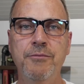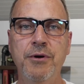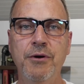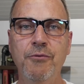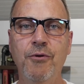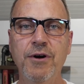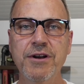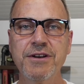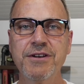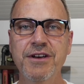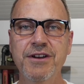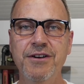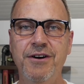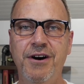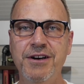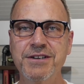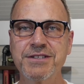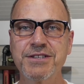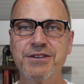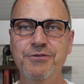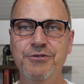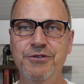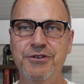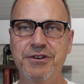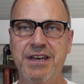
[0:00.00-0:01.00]
But one can
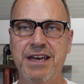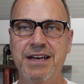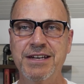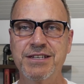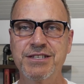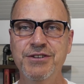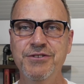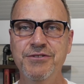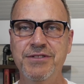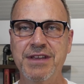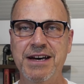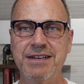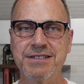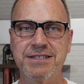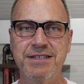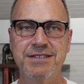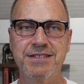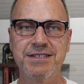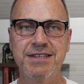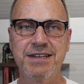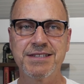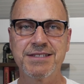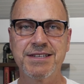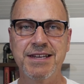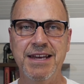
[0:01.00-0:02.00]
also look at two thousand
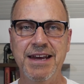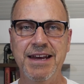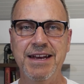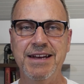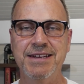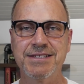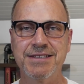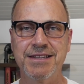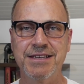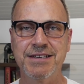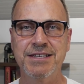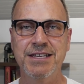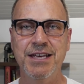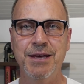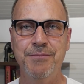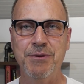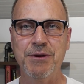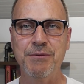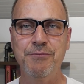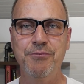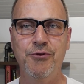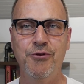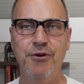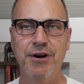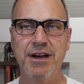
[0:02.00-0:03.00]
sixteen as the
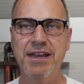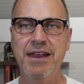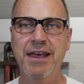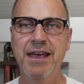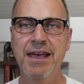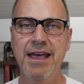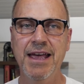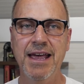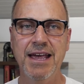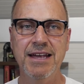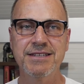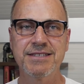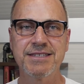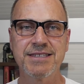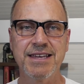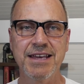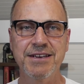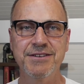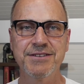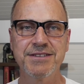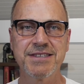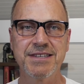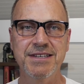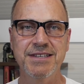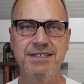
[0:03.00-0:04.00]
tipping point, and
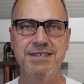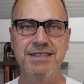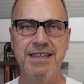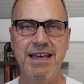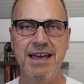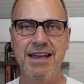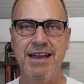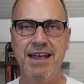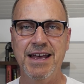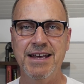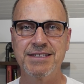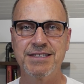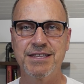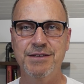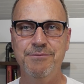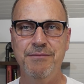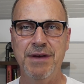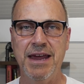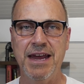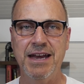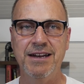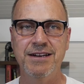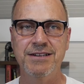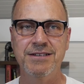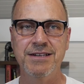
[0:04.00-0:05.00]
sales since then as the
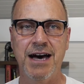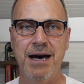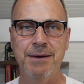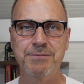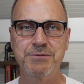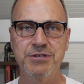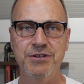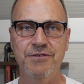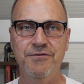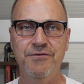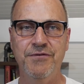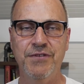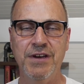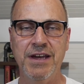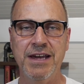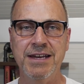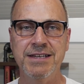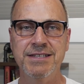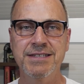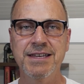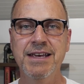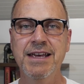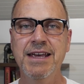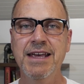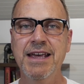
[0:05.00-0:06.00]
main adoption
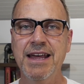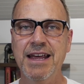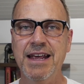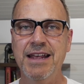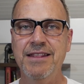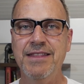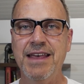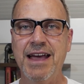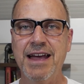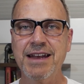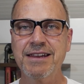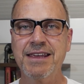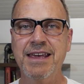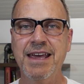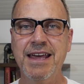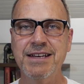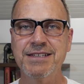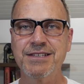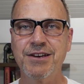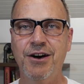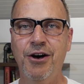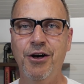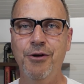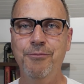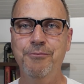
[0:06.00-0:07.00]
phase. In that
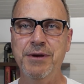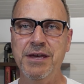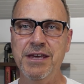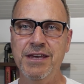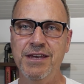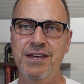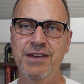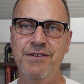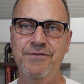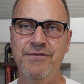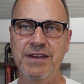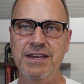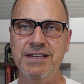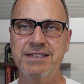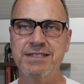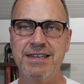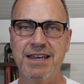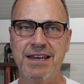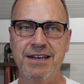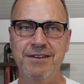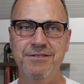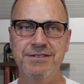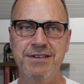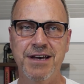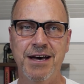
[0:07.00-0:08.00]
case, all B E V
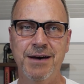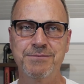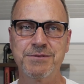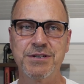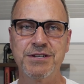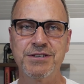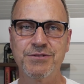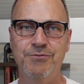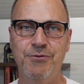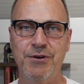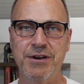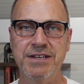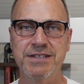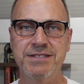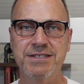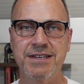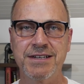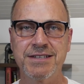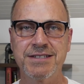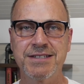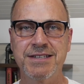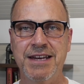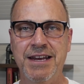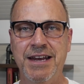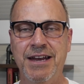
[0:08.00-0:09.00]
sales up to twenty
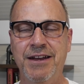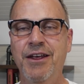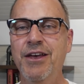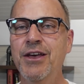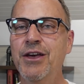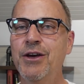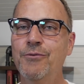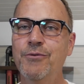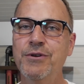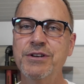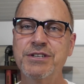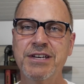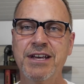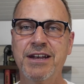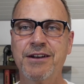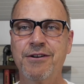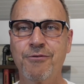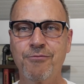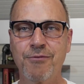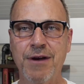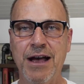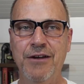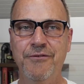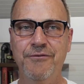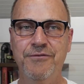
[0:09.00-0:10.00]
sixteen, which hit
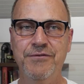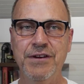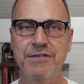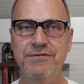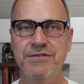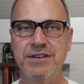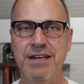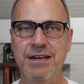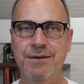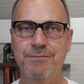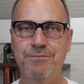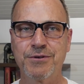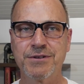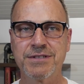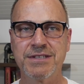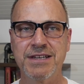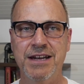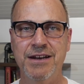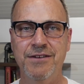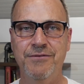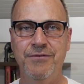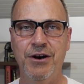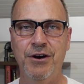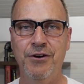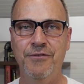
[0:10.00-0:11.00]
around fifteen
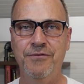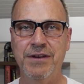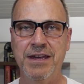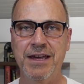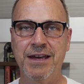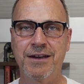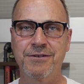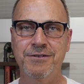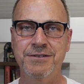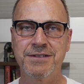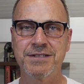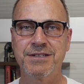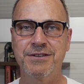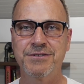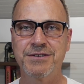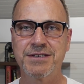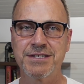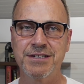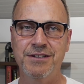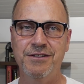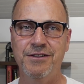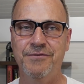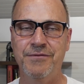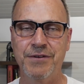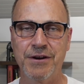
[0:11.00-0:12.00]
percent of all vehicles, so
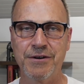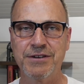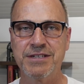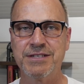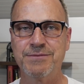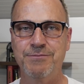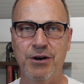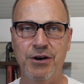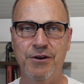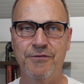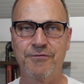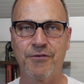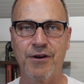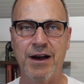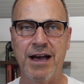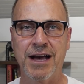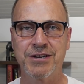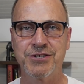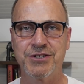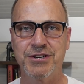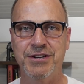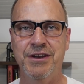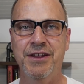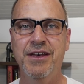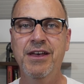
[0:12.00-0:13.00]
still a very small
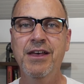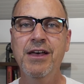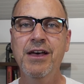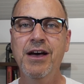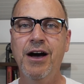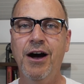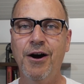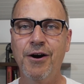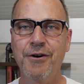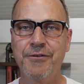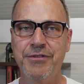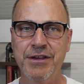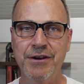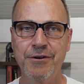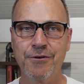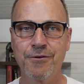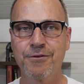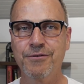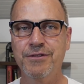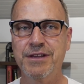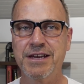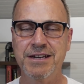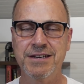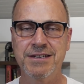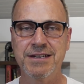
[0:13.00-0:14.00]
fraction, are the
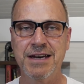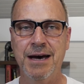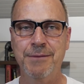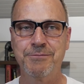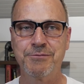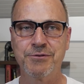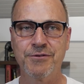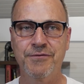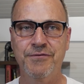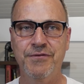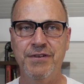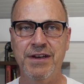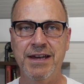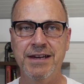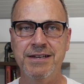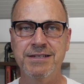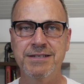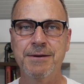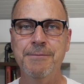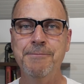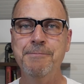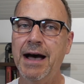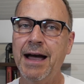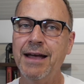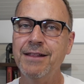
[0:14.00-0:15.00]
early adopter
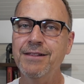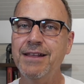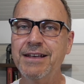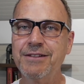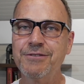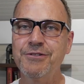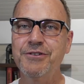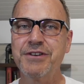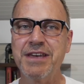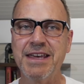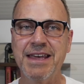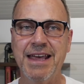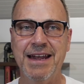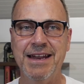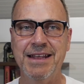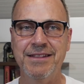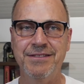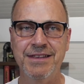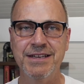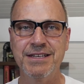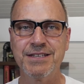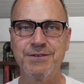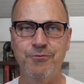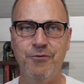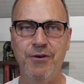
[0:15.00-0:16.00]
phase. I like looking at
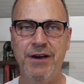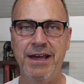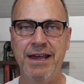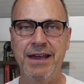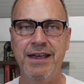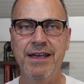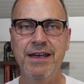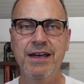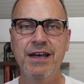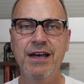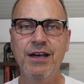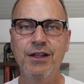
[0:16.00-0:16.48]
it this way.